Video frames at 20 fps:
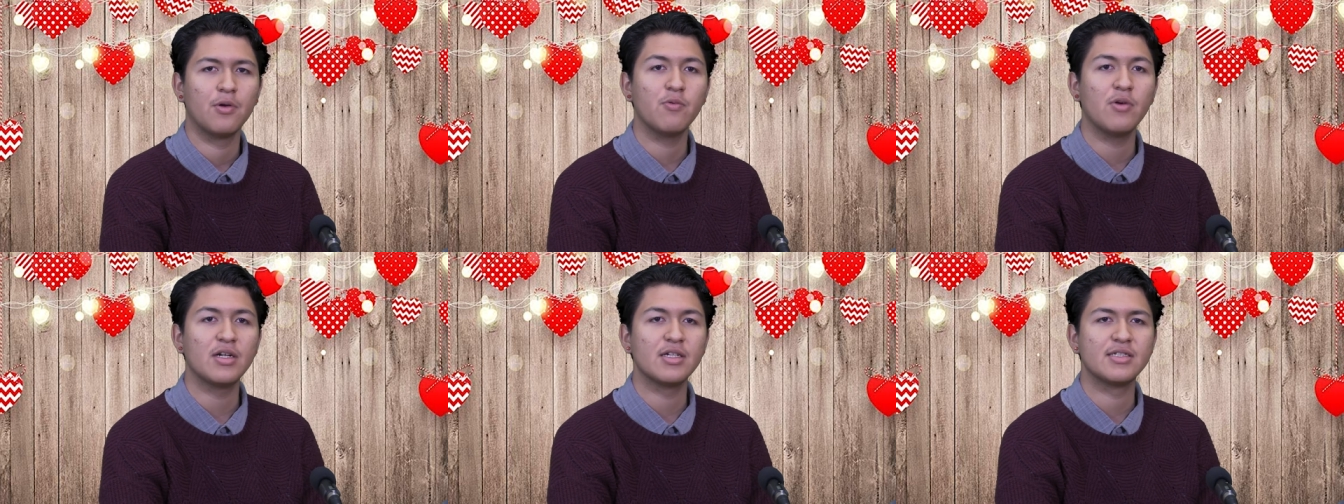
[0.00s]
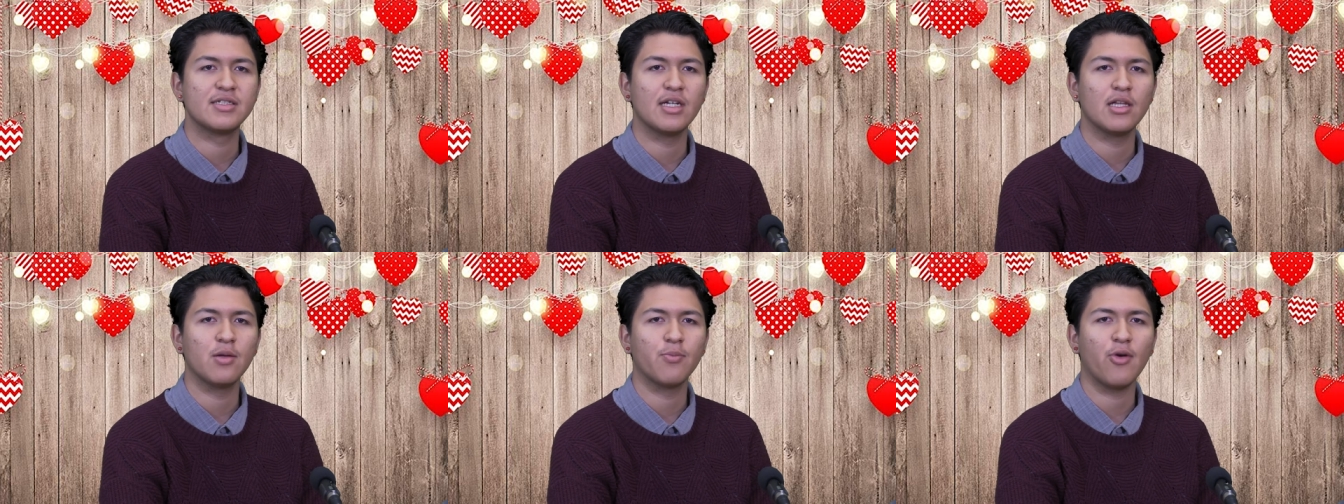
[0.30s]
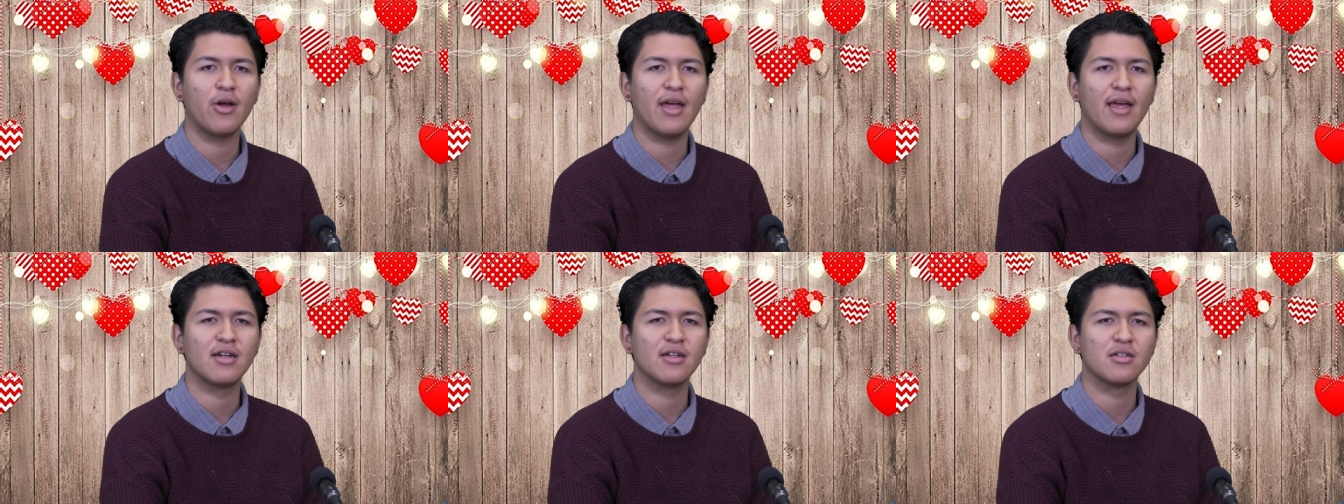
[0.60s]
We want to
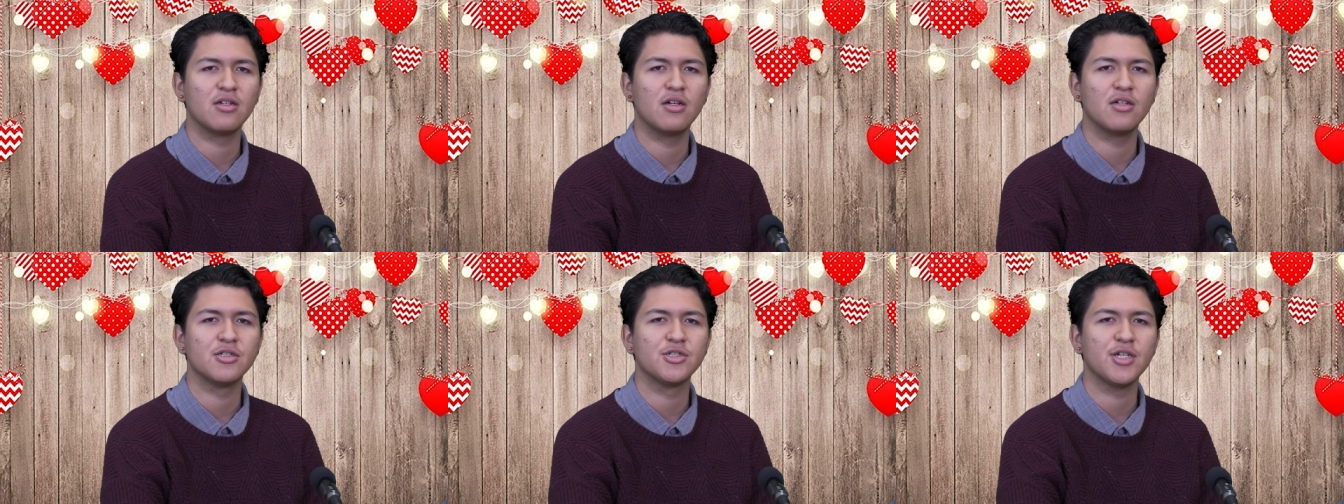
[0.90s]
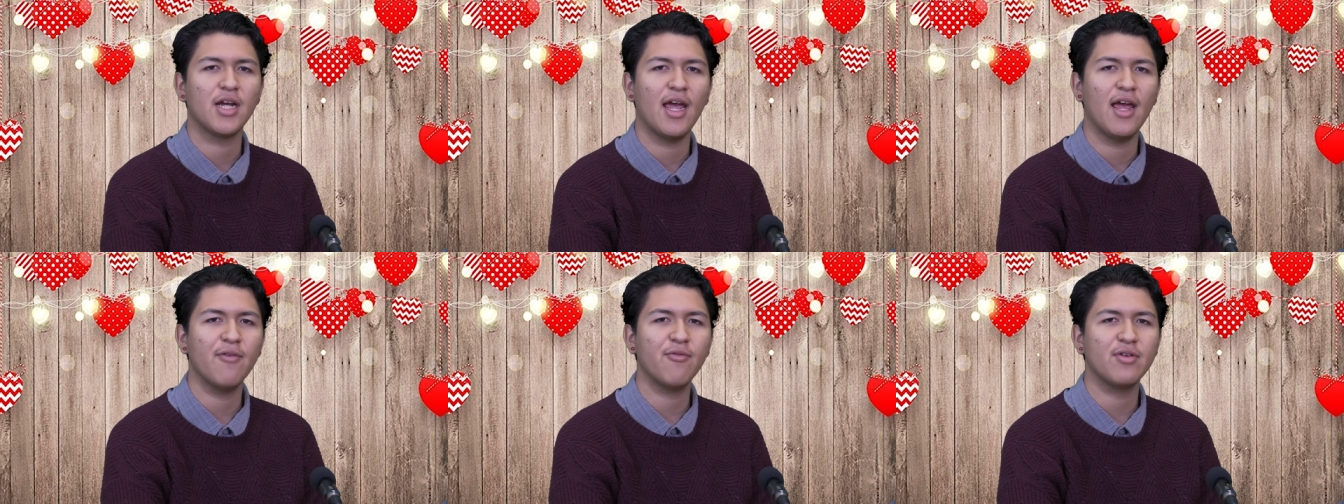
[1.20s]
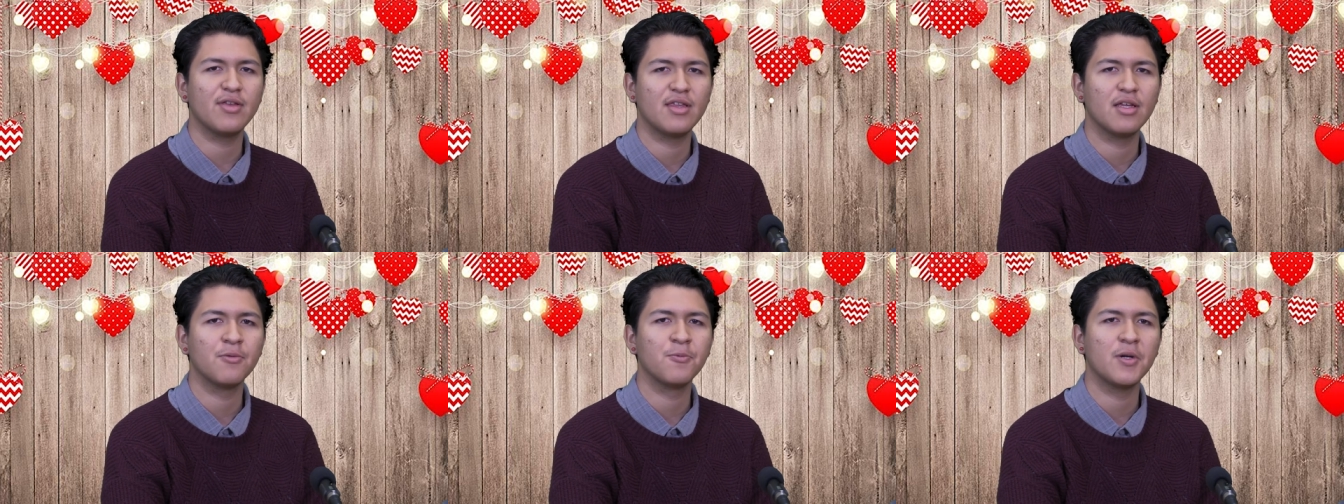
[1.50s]
celebrate and acknowledge
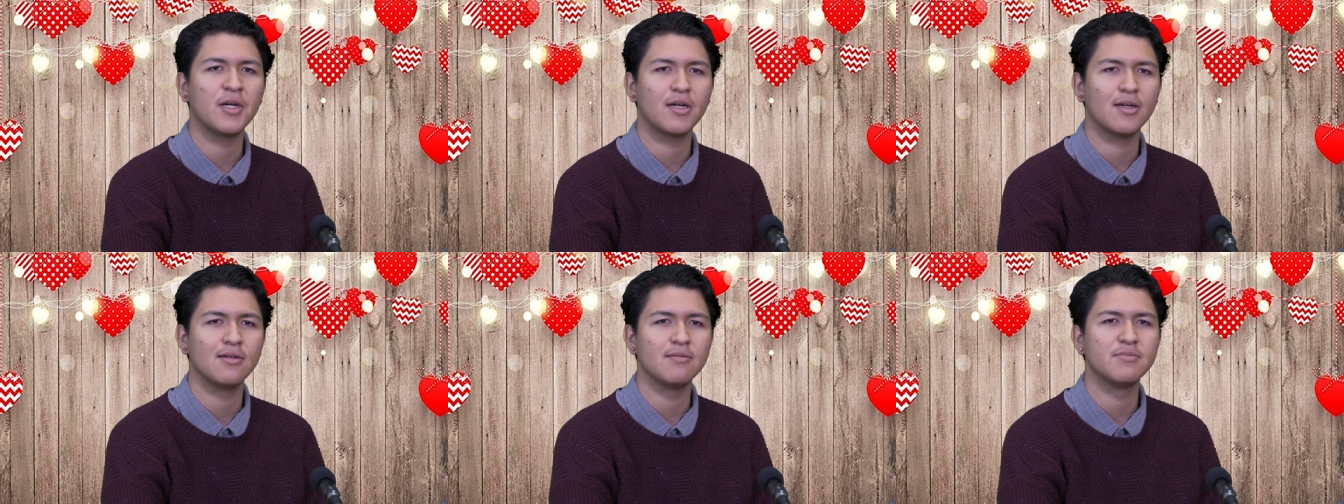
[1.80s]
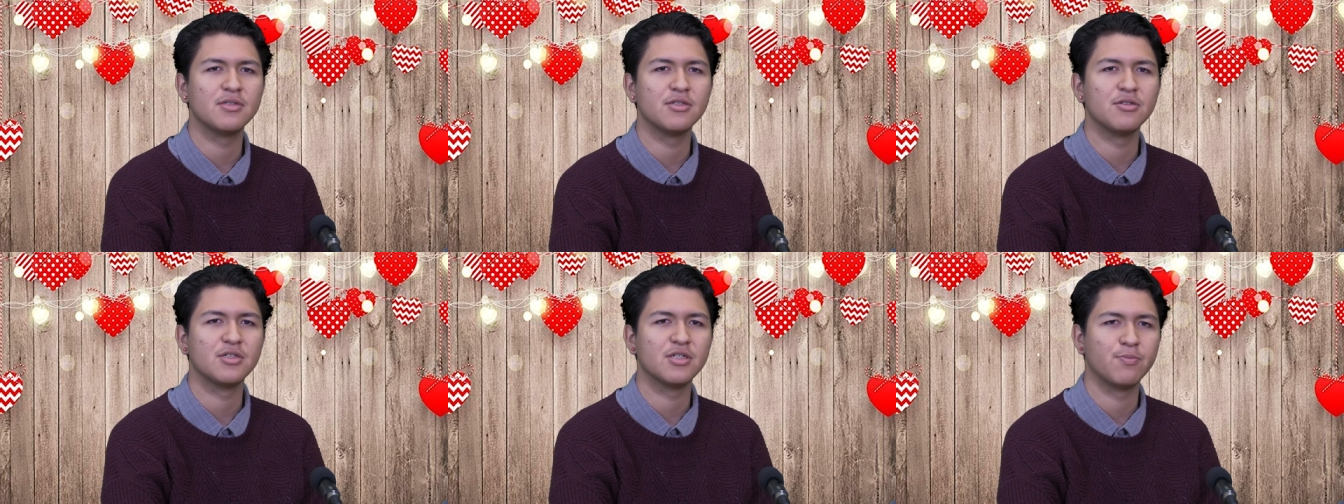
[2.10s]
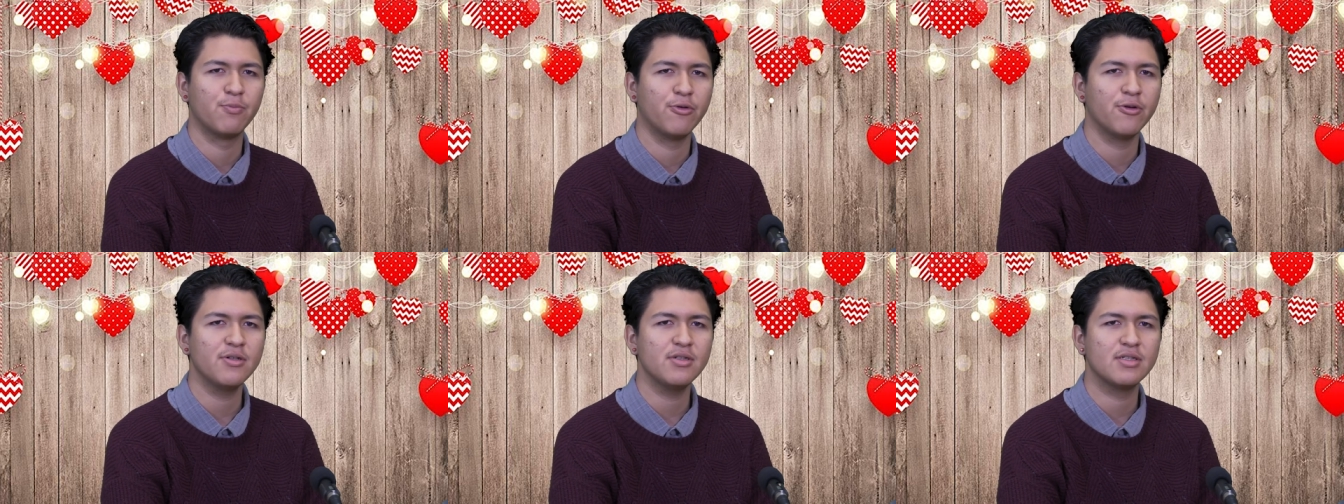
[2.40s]
everything when it comes to
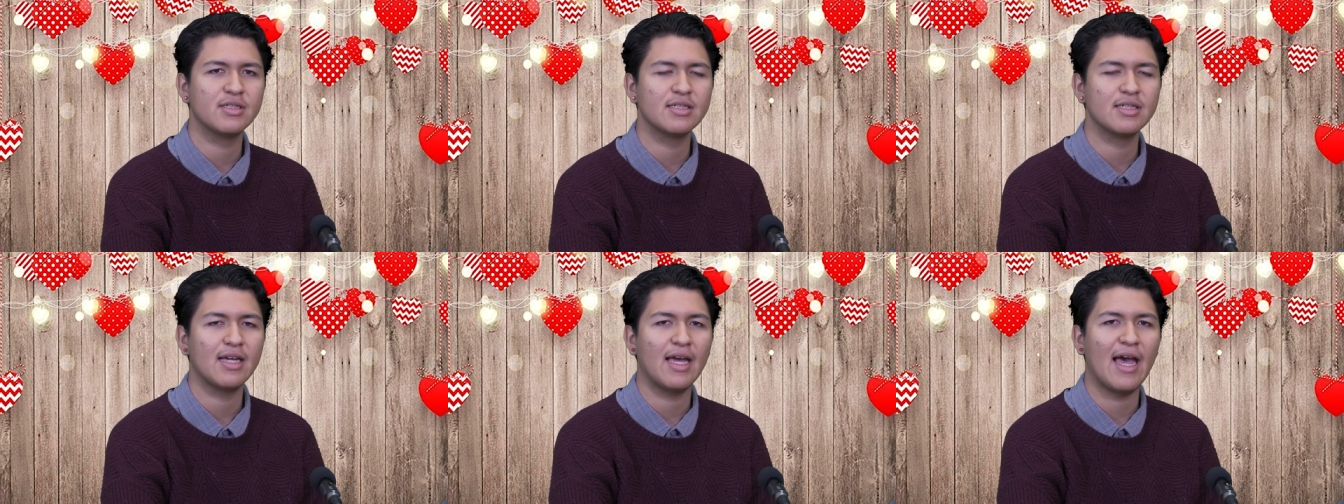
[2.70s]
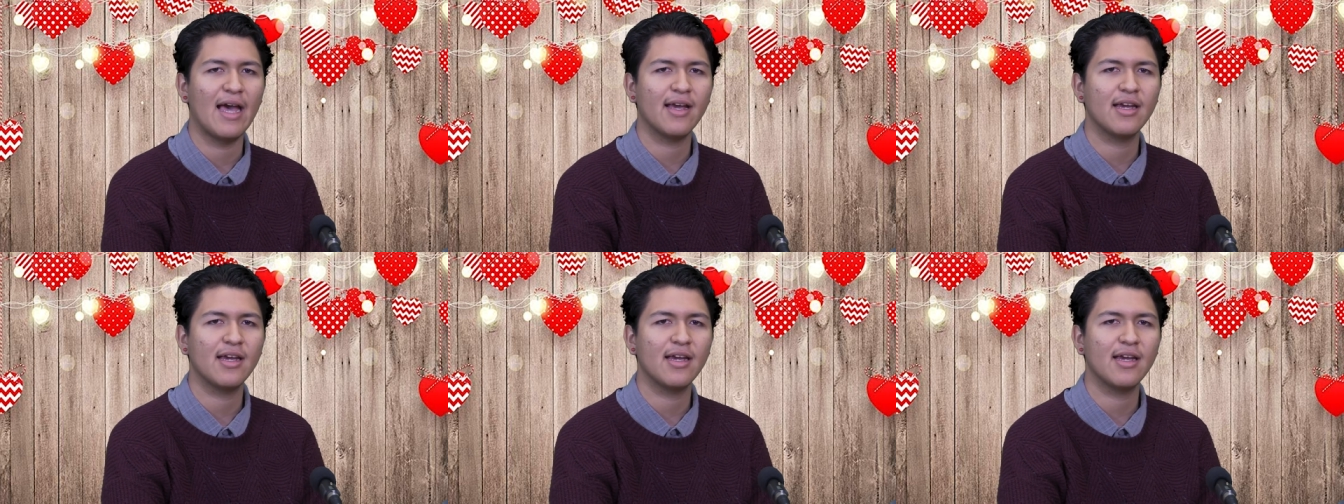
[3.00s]
sports,